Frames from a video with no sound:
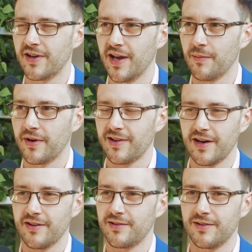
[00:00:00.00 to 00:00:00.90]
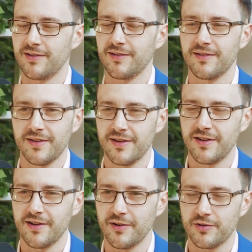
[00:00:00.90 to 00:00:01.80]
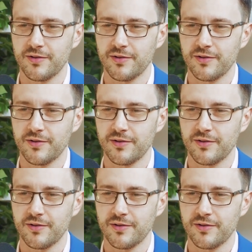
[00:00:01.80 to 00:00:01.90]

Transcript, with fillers: again, because I just, you know,